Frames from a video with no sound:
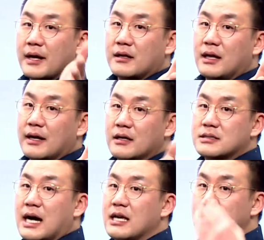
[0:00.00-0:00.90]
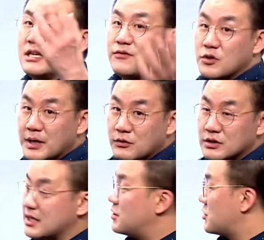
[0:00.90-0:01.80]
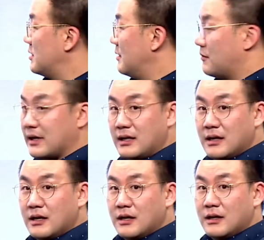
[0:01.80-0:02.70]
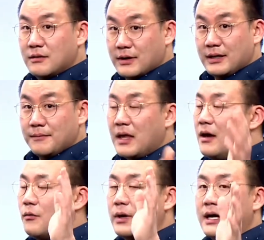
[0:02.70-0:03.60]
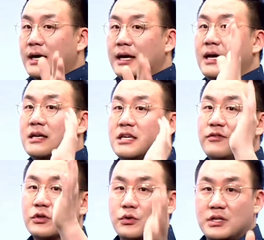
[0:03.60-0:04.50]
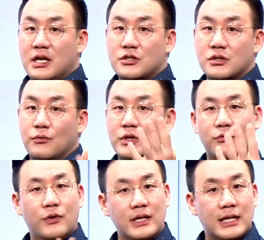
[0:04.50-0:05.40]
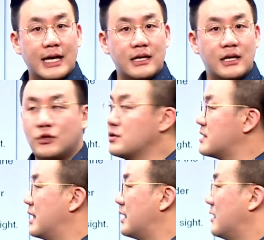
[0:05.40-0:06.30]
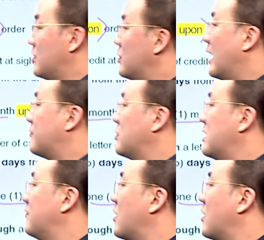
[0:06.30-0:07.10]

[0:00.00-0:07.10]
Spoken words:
client, I give you my quotation, right? When I give you the quotation, when you really like it, you said you have to give a